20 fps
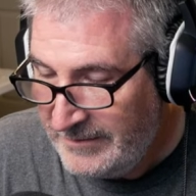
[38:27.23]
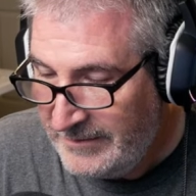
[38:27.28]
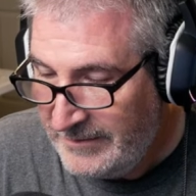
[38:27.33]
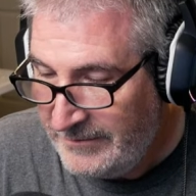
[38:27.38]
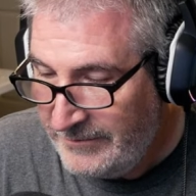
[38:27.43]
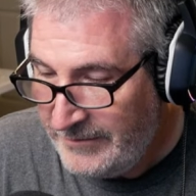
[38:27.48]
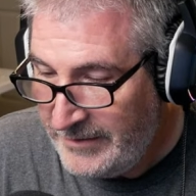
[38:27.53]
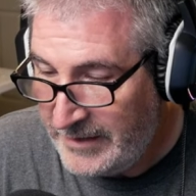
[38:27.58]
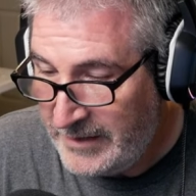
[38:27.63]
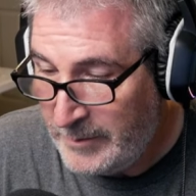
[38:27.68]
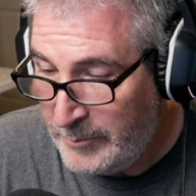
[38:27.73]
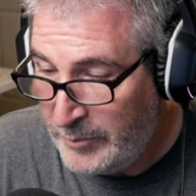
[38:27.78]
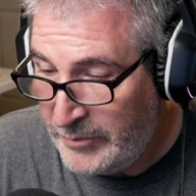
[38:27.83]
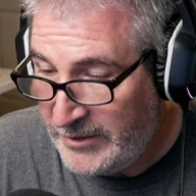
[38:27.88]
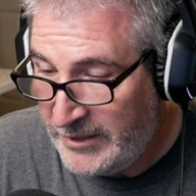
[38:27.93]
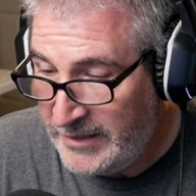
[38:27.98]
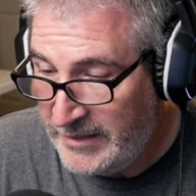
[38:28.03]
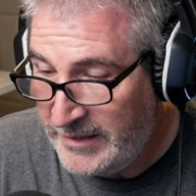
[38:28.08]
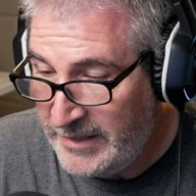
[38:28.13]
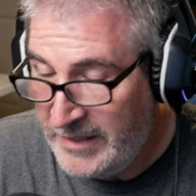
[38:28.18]
If you can
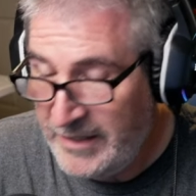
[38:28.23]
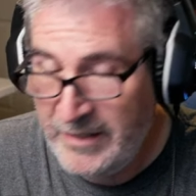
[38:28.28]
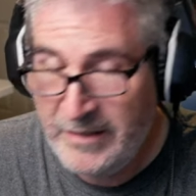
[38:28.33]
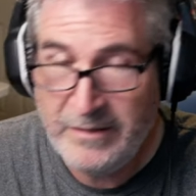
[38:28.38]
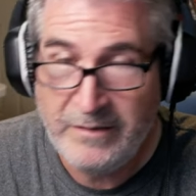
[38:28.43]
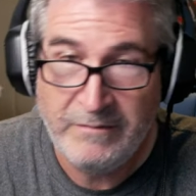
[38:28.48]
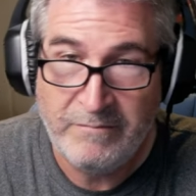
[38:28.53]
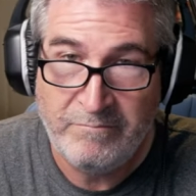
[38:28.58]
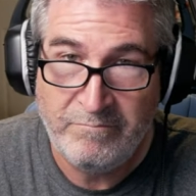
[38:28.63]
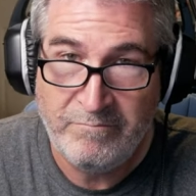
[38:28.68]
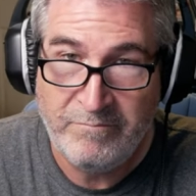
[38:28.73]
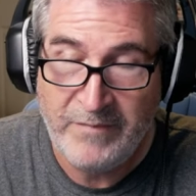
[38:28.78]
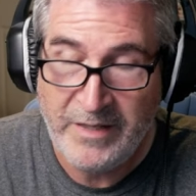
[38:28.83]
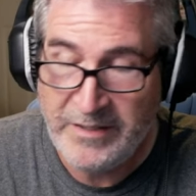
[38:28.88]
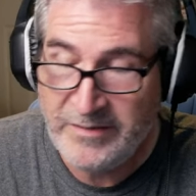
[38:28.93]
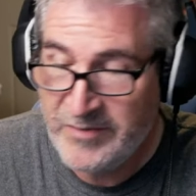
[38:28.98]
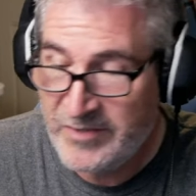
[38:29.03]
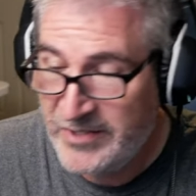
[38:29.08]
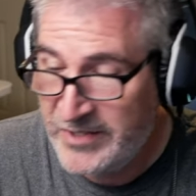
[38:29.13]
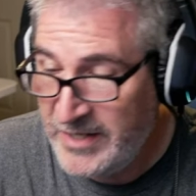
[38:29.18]
plug in
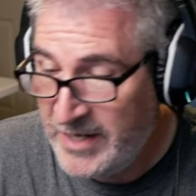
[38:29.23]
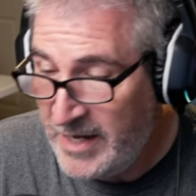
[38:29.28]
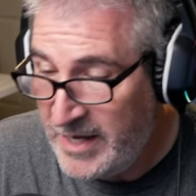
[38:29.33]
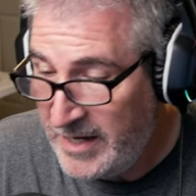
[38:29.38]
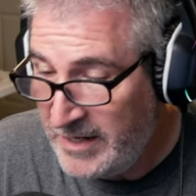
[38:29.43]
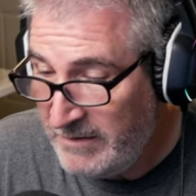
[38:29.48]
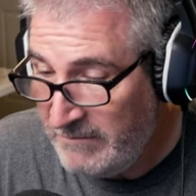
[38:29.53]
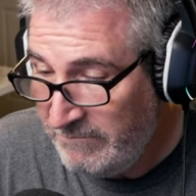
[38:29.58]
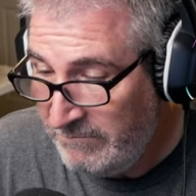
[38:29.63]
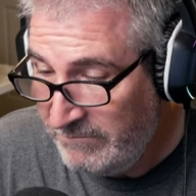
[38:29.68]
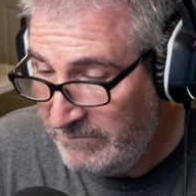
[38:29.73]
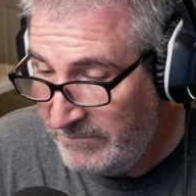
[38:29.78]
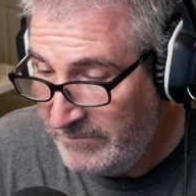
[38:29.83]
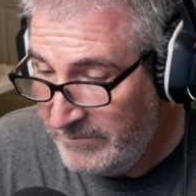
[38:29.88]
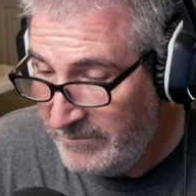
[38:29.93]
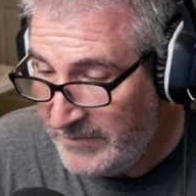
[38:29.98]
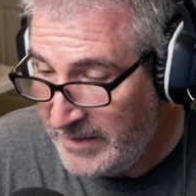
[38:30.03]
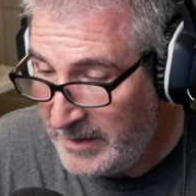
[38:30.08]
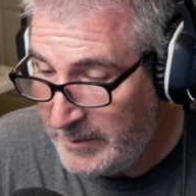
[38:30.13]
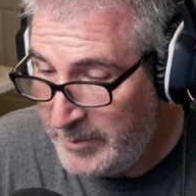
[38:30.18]
and stay,
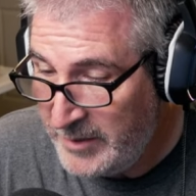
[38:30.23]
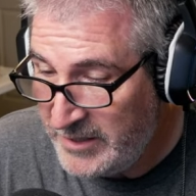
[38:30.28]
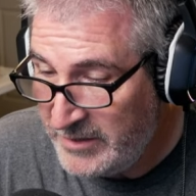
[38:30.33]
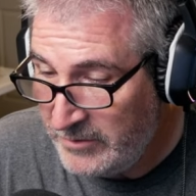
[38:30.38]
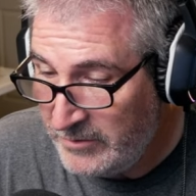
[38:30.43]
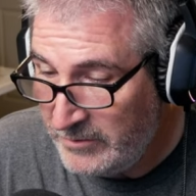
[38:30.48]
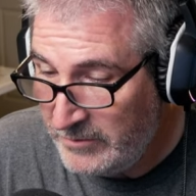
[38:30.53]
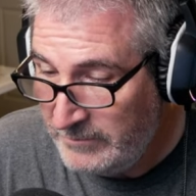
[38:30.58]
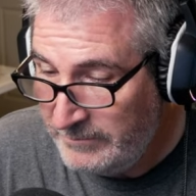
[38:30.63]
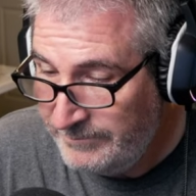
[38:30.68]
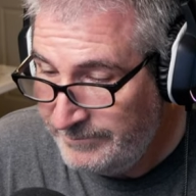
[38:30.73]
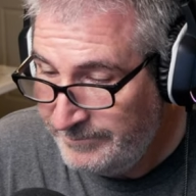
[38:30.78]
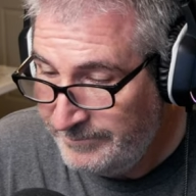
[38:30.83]
that'd be cool.